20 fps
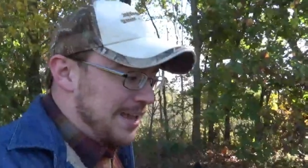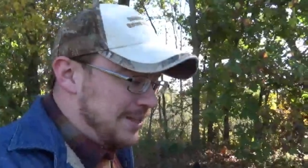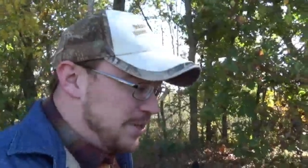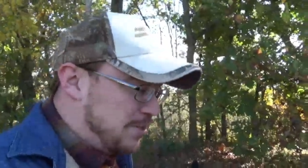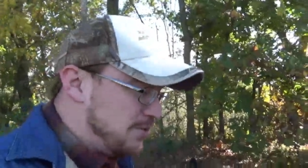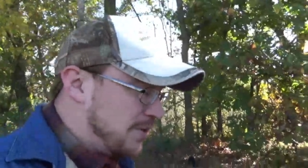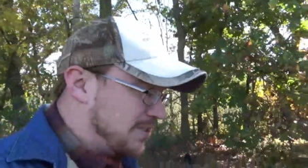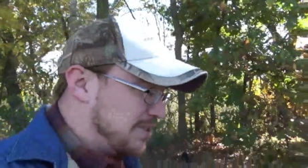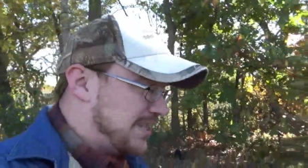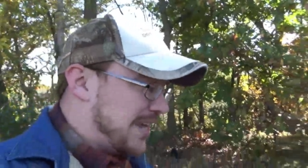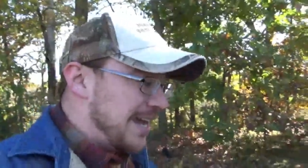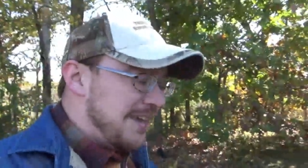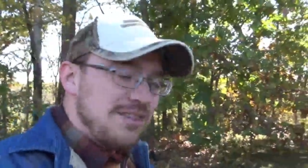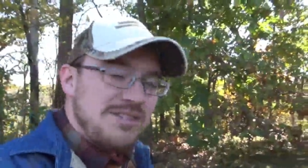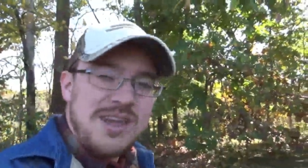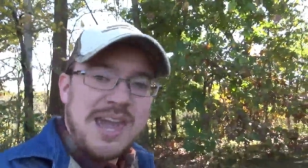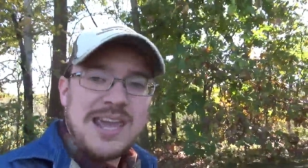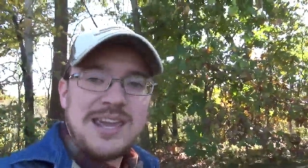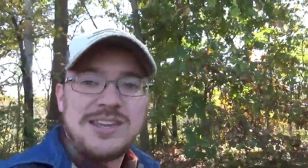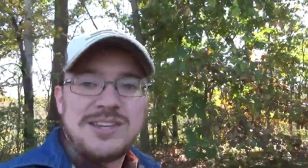and you say
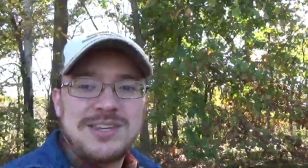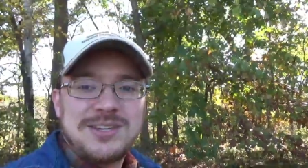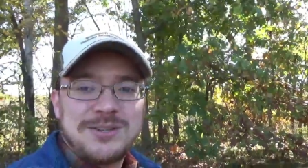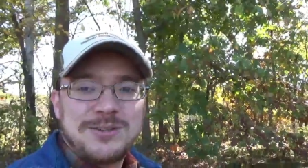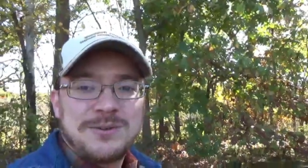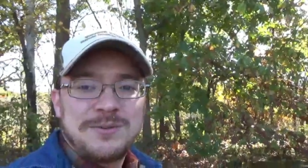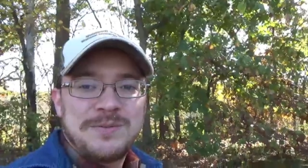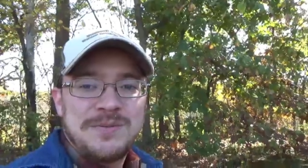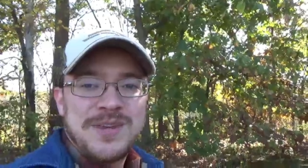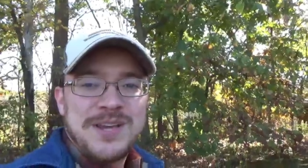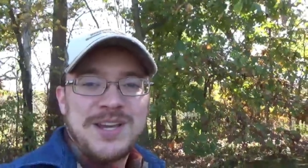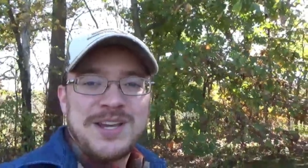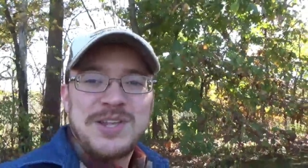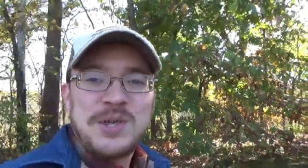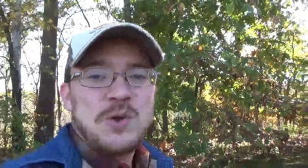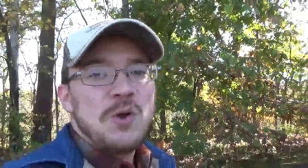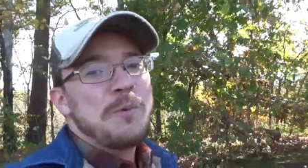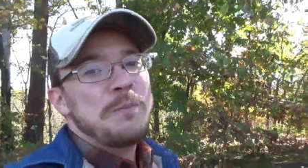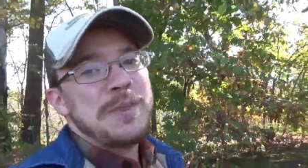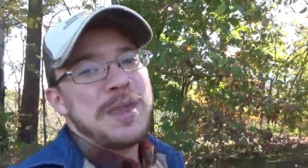thank you,
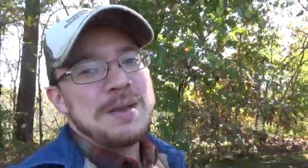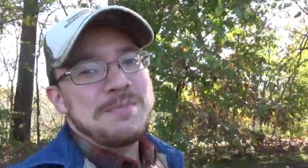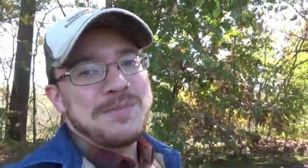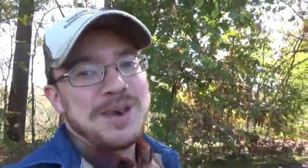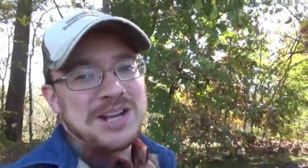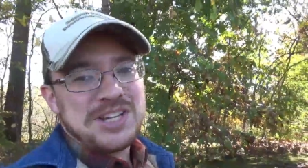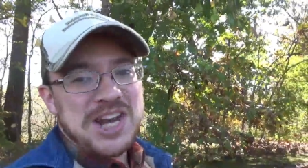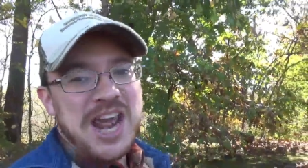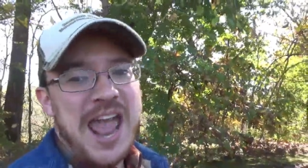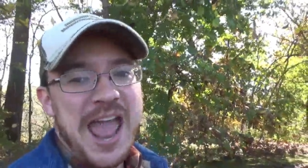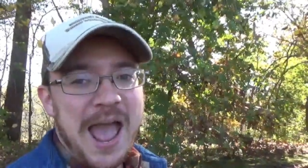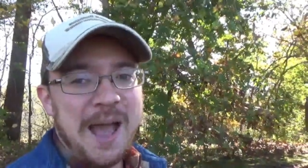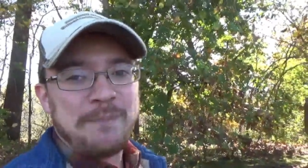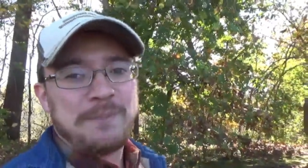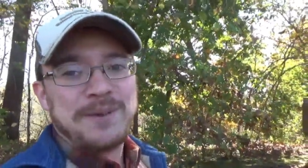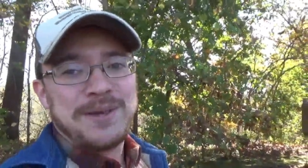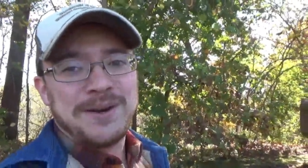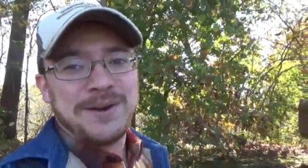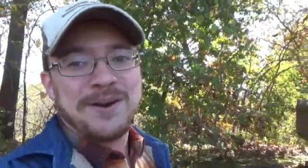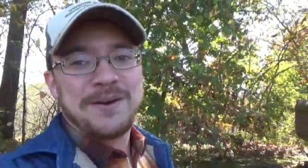you will be a much
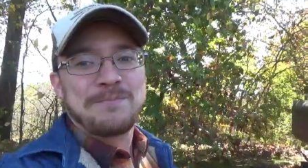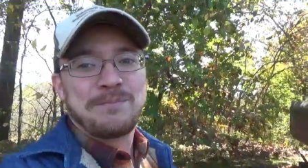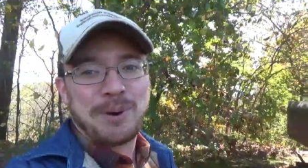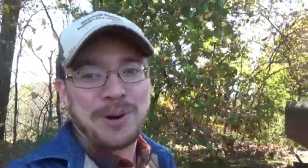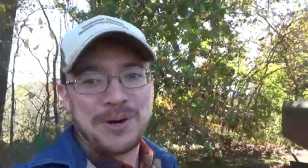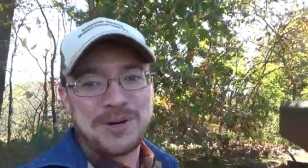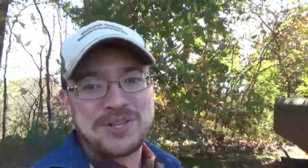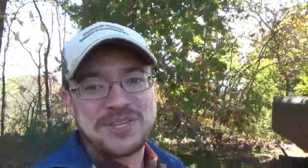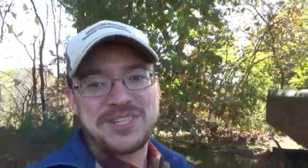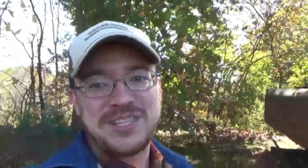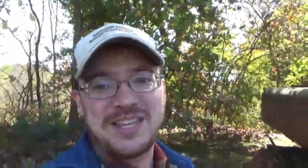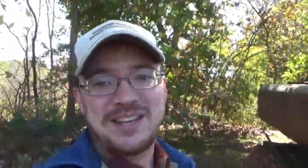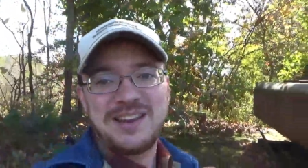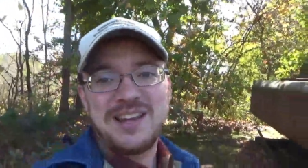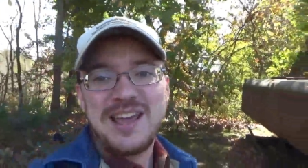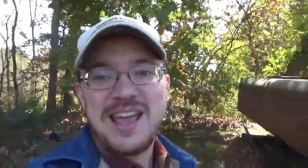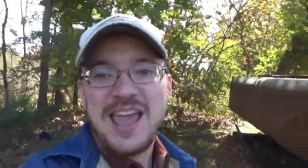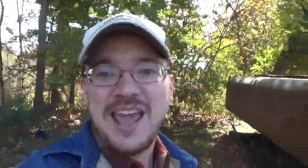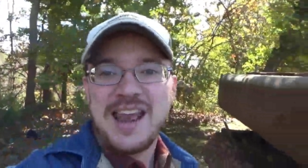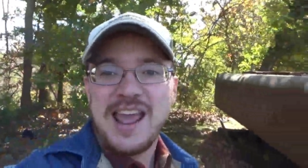happier person
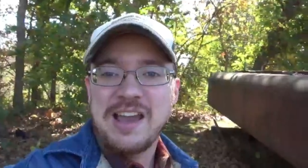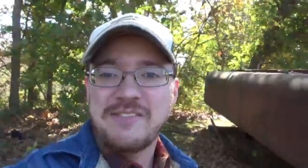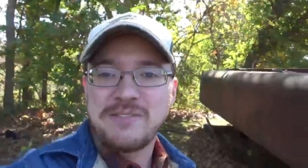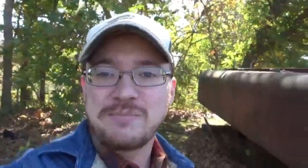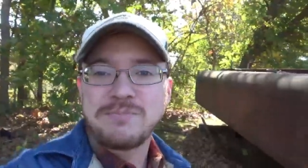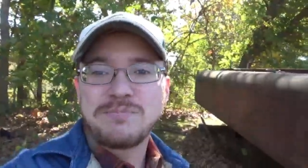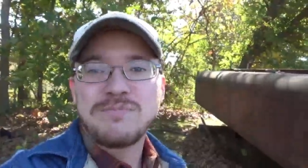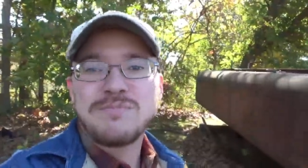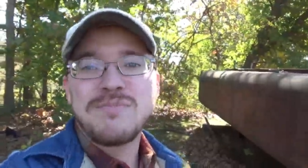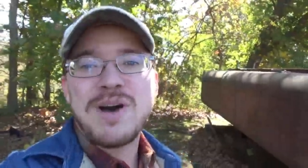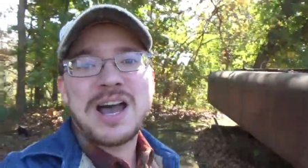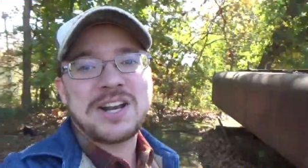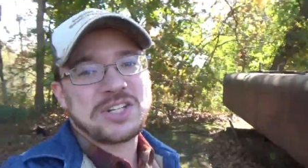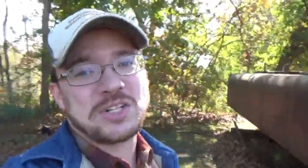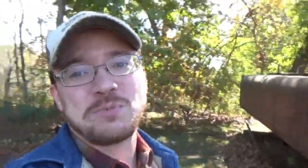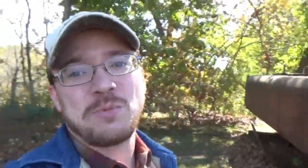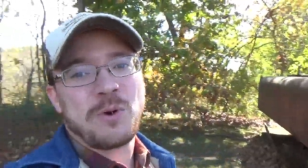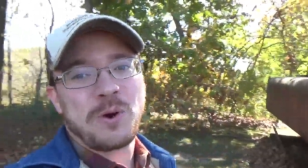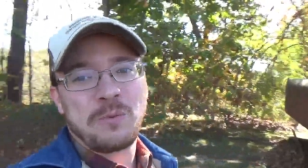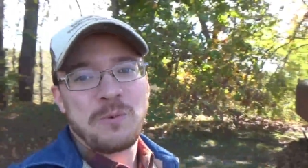and have a
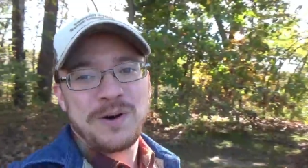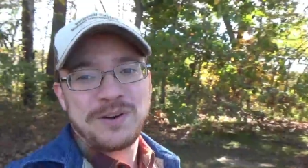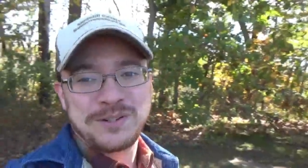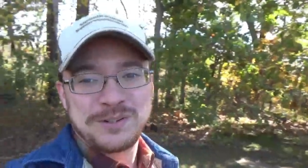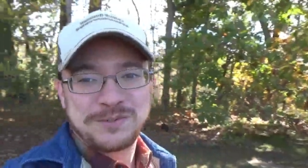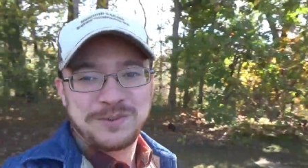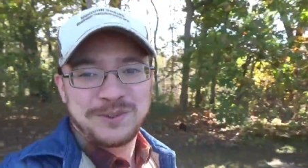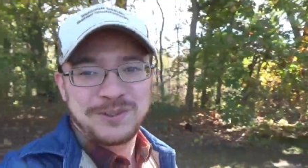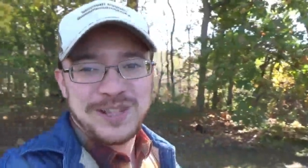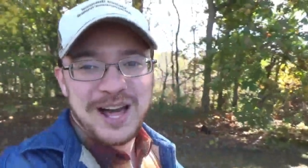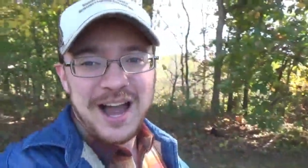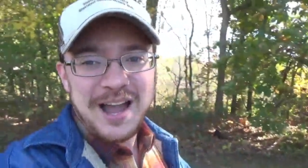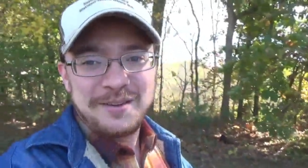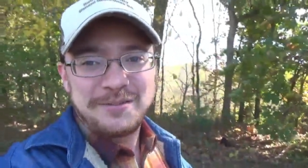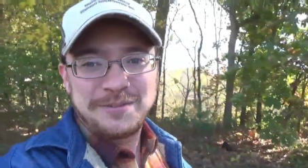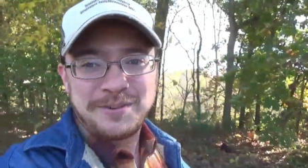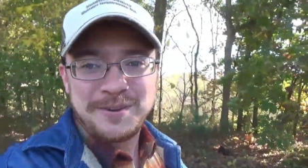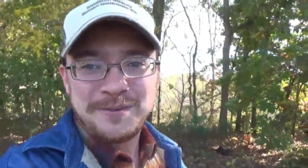much more wonderful life.